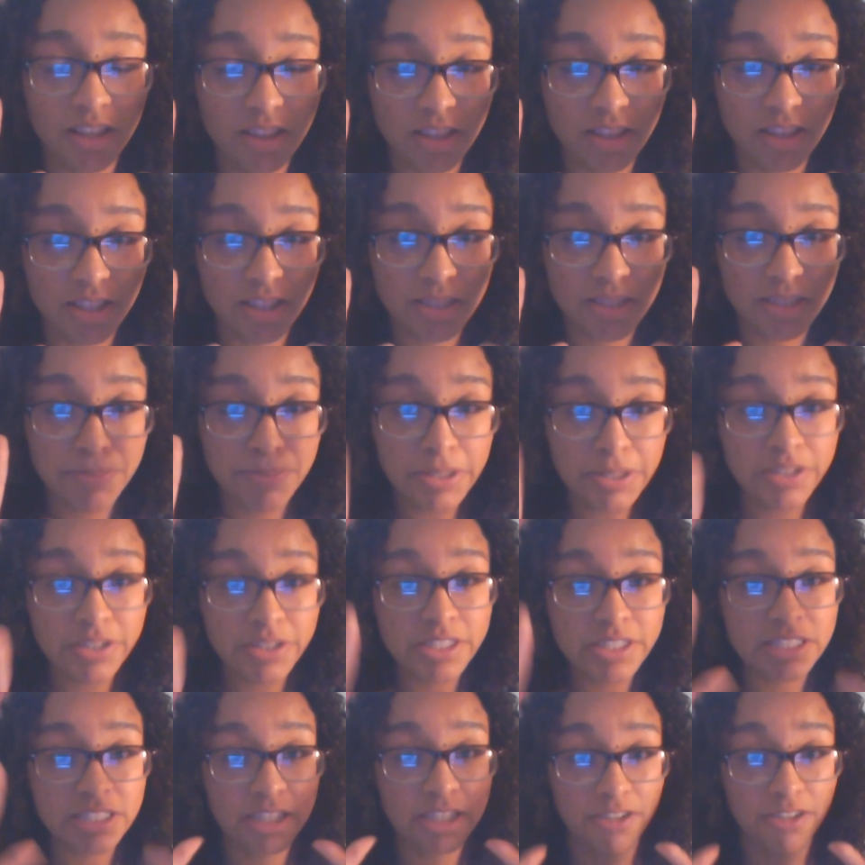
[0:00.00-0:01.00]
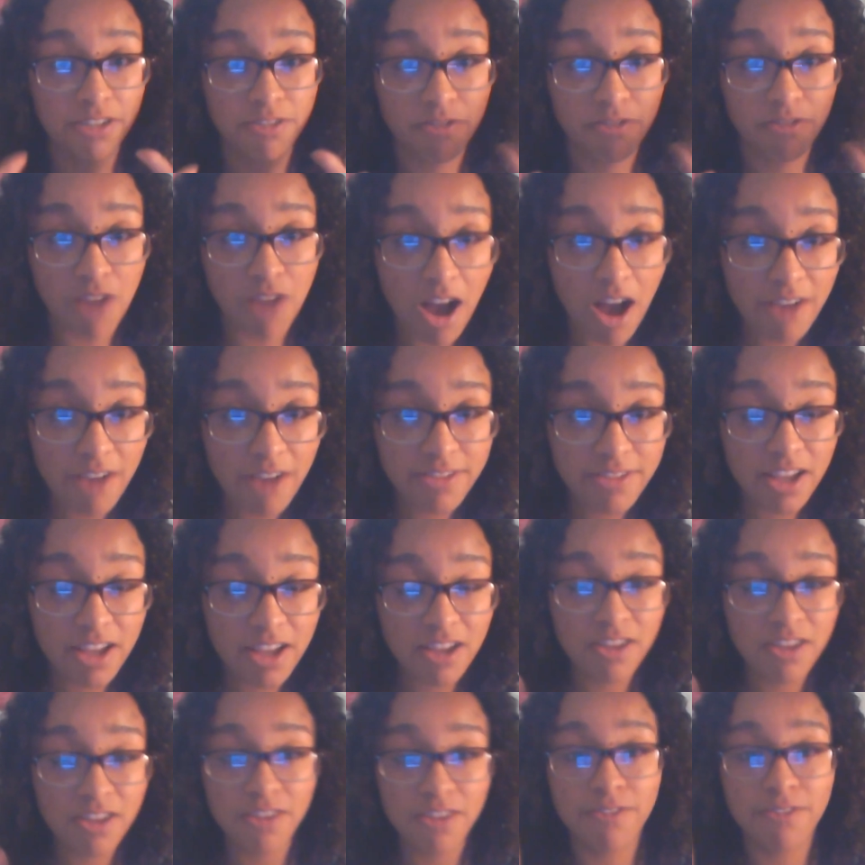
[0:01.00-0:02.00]
the spirits of
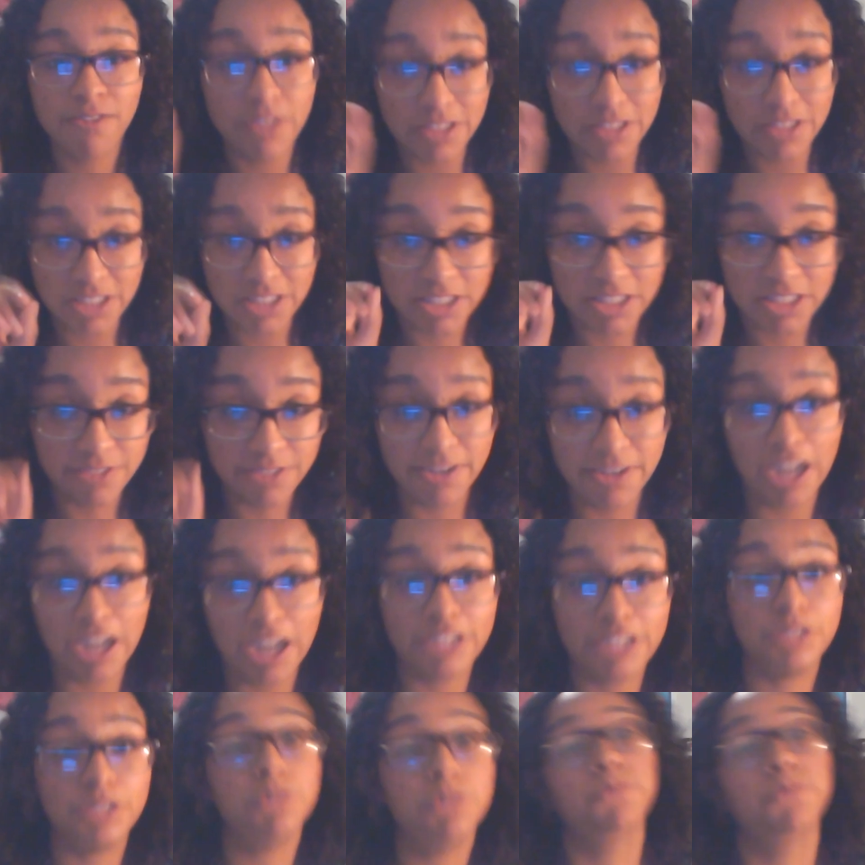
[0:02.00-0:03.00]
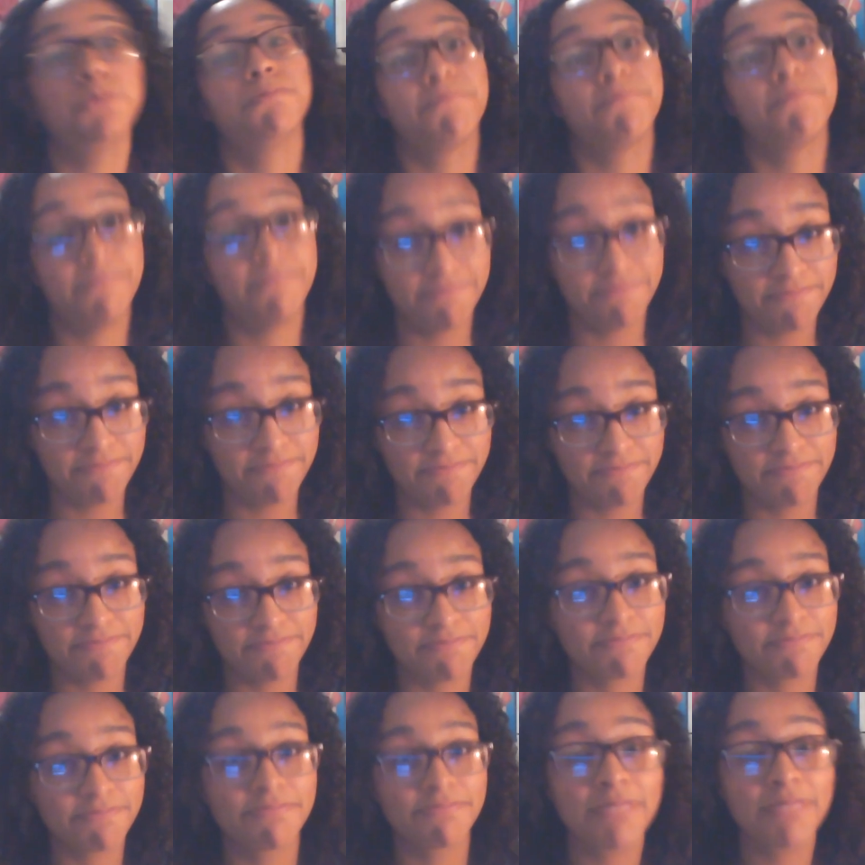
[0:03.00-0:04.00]
Rava versus Batu.
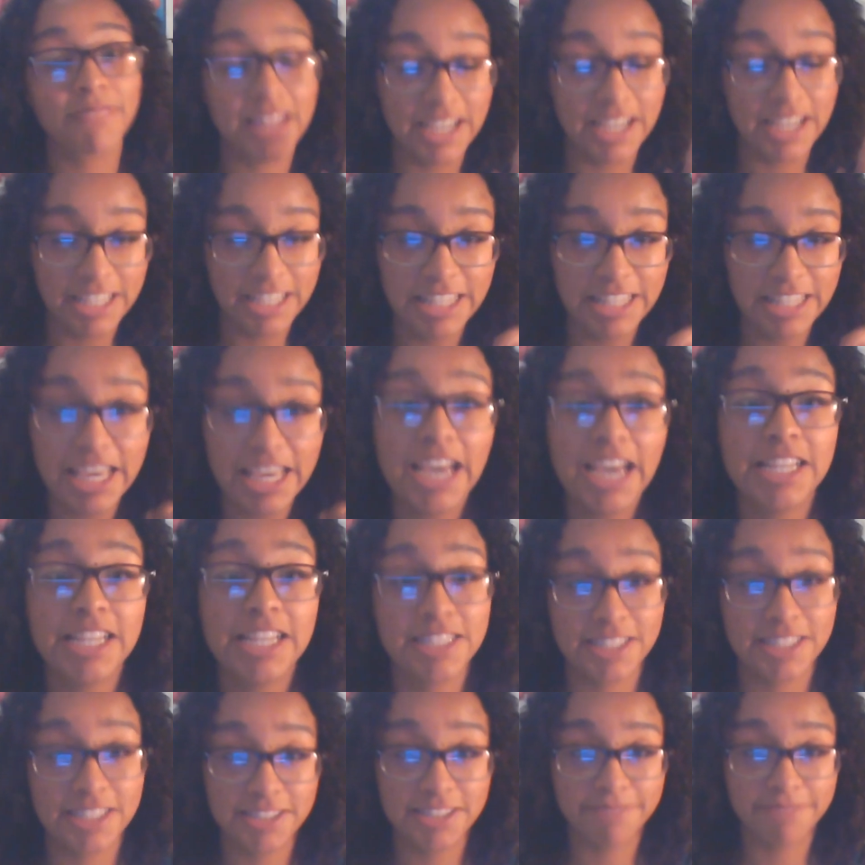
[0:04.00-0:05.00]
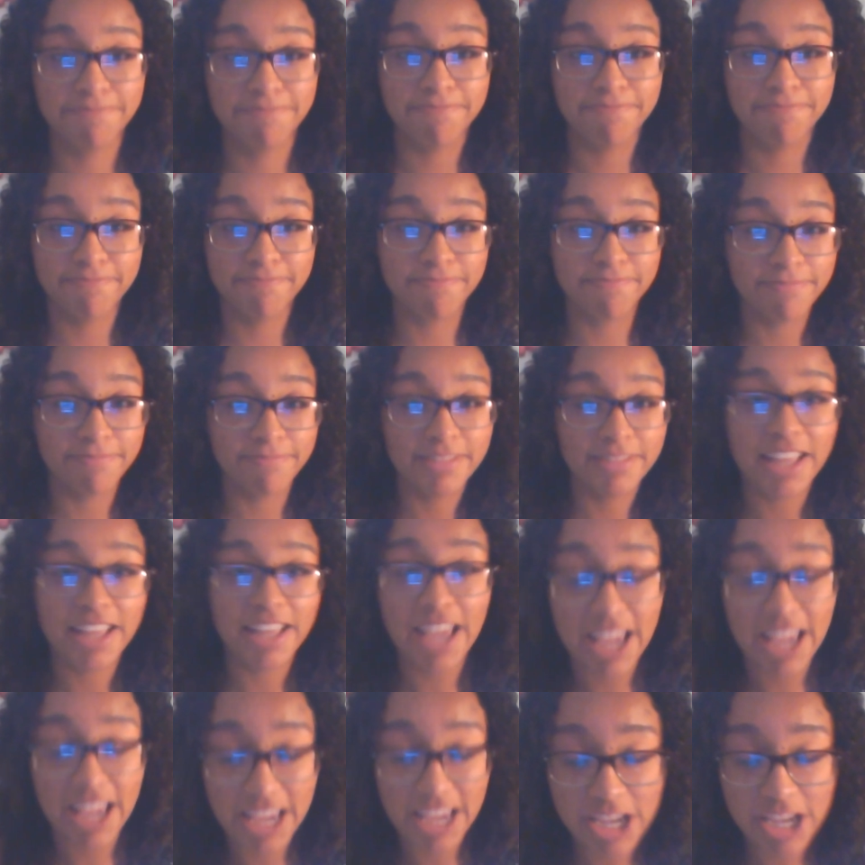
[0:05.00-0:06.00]
Yes,
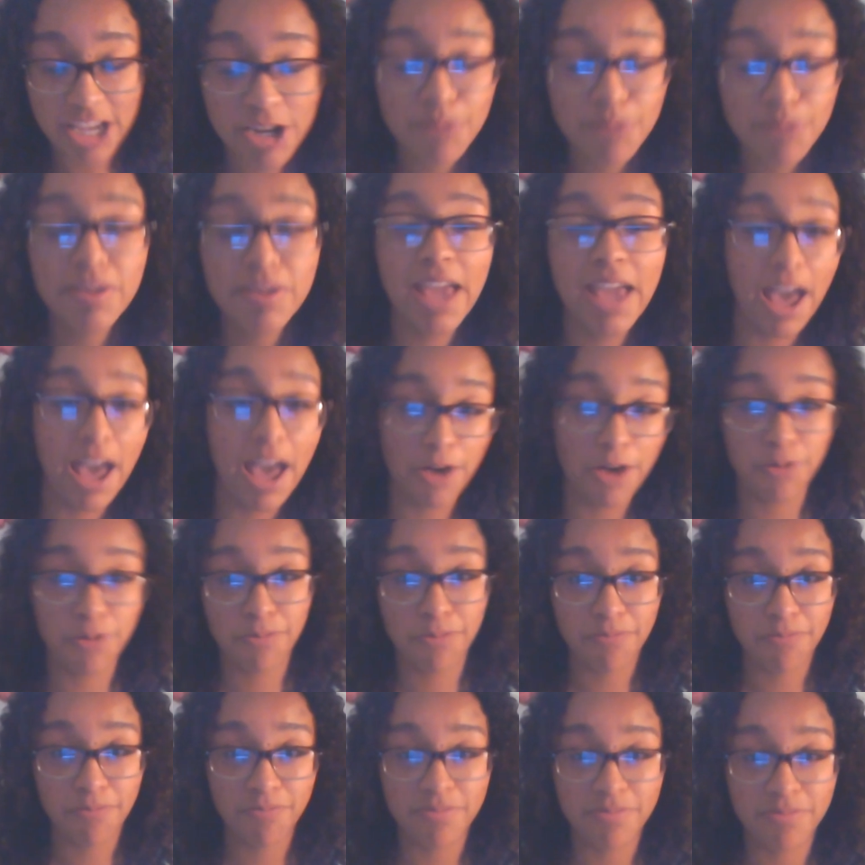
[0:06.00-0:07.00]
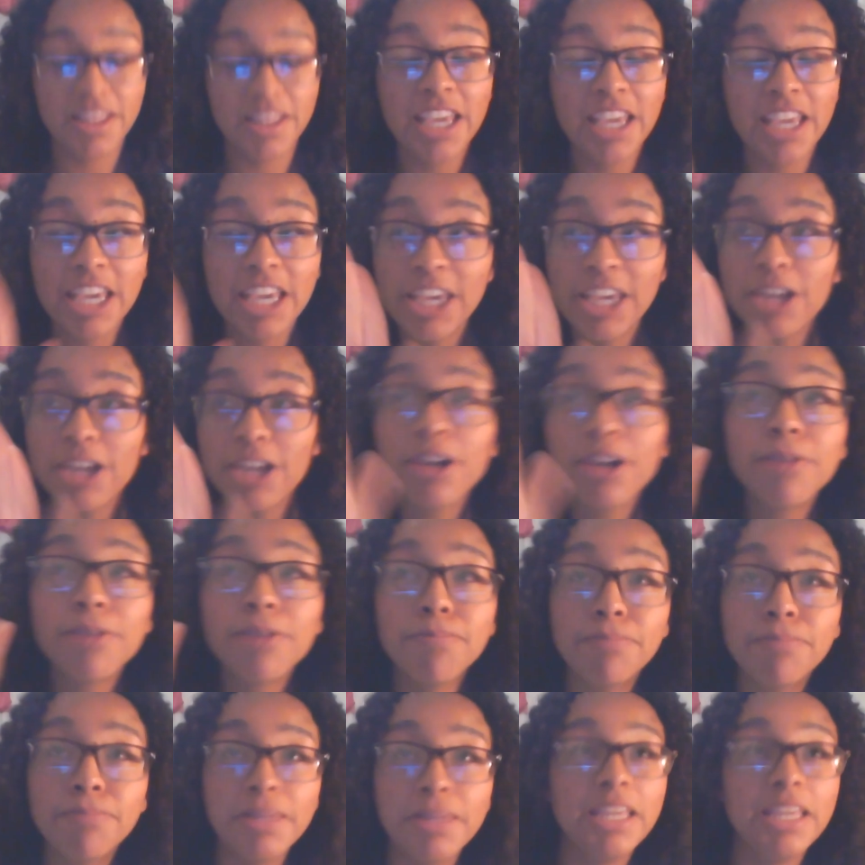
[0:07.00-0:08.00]
hear me out. Hear
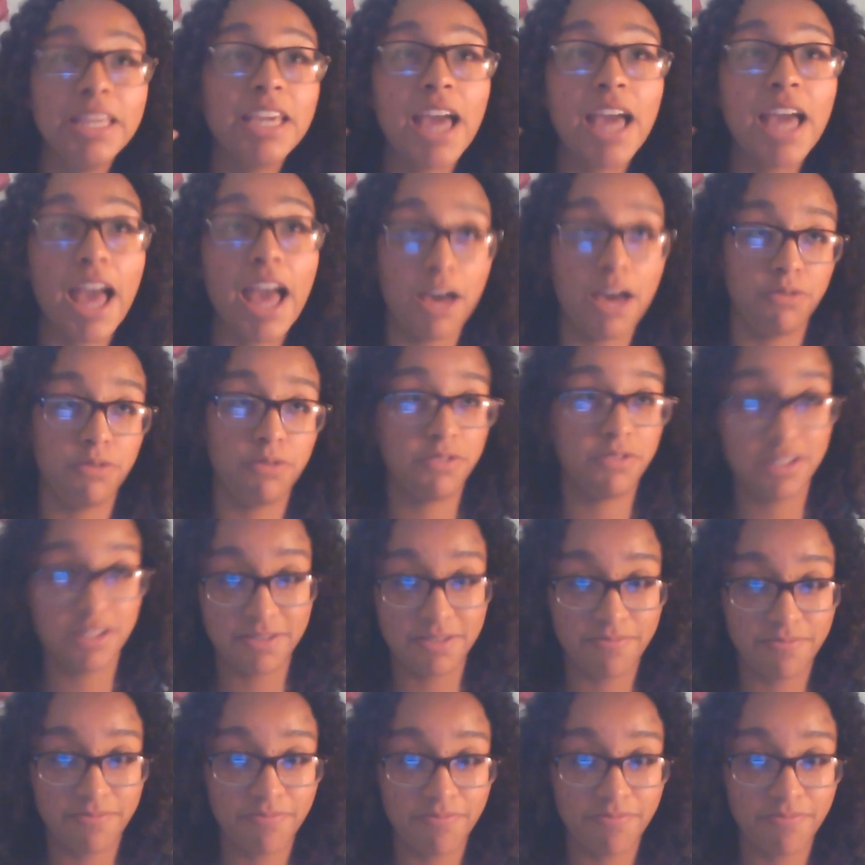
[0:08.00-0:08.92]
me out.